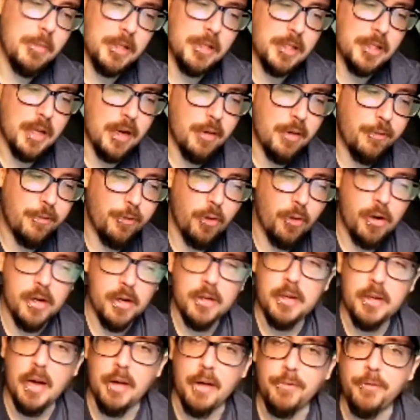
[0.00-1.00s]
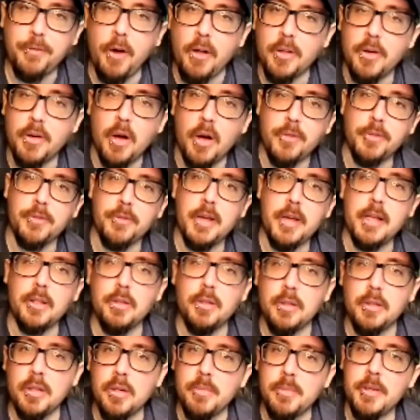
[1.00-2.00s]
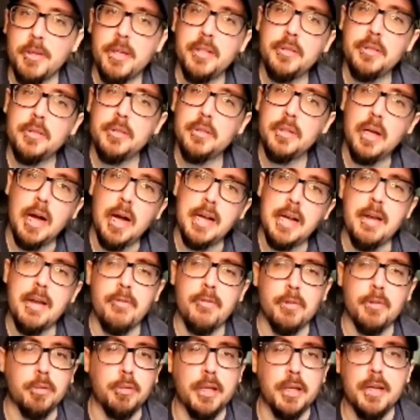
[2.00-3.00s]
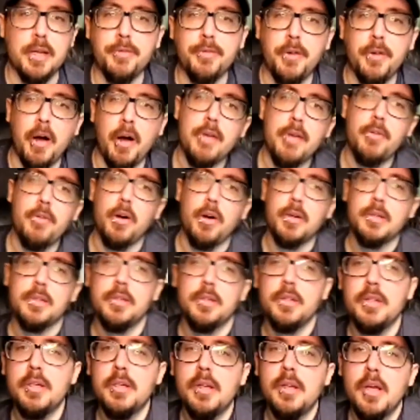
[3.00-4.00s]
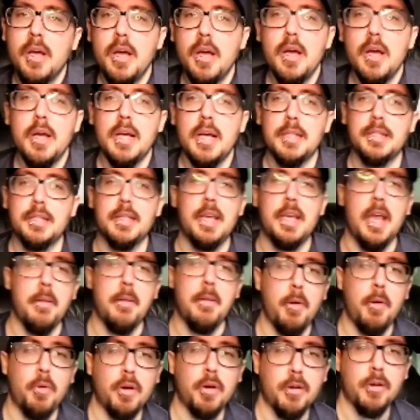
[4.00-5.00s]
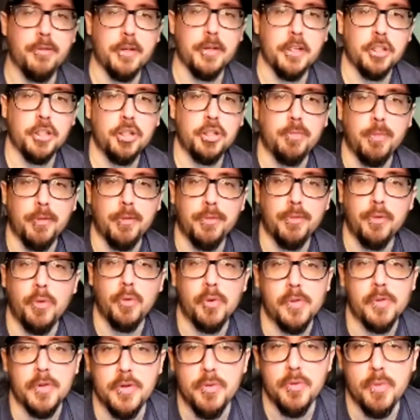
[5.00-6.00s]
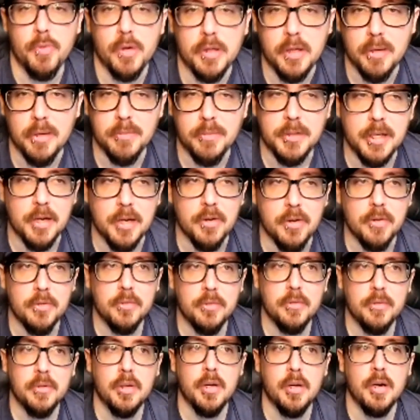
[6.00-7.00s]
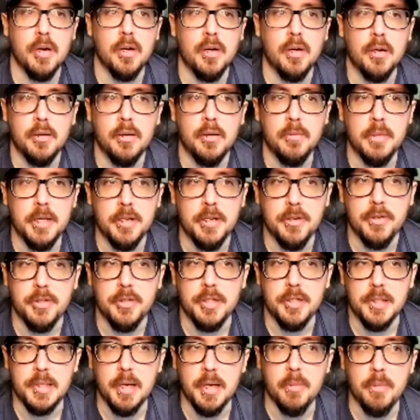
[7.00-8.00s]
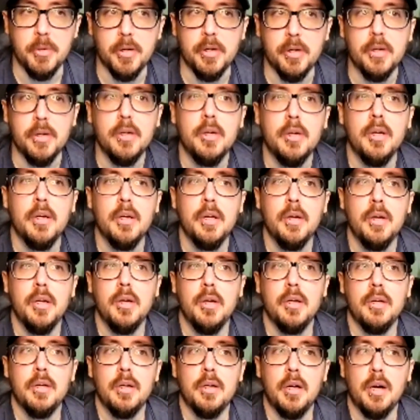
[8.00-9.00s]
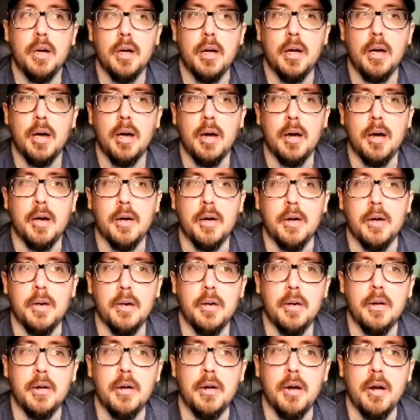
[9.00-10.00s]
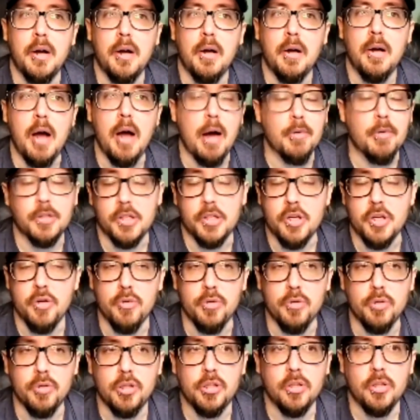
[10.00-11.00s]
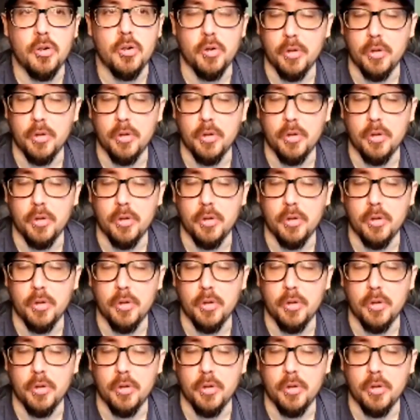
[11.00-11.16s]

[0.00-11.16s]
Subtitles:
excited for it. I've fallen off of Halo a little bit. I never played 5, honestly. It's a game I want to finish before the new one comes out in December. I was a huge